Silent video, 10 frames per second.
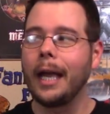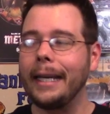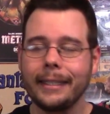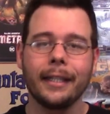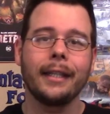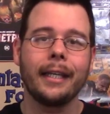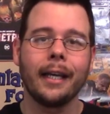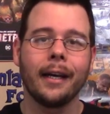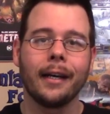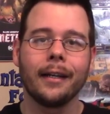And he's in
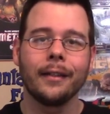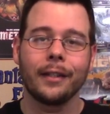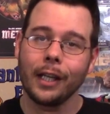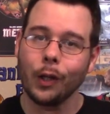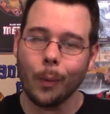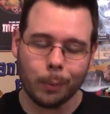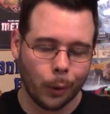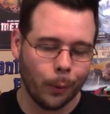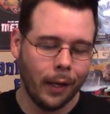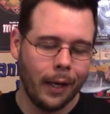the, uh, the yellow and
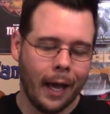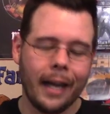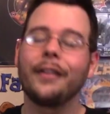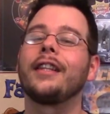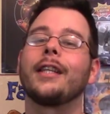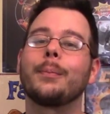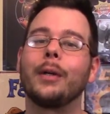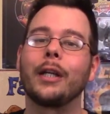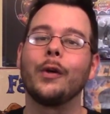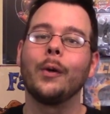blue, and I think that's
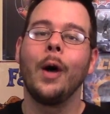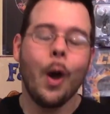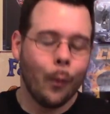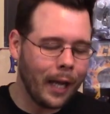pretty cool.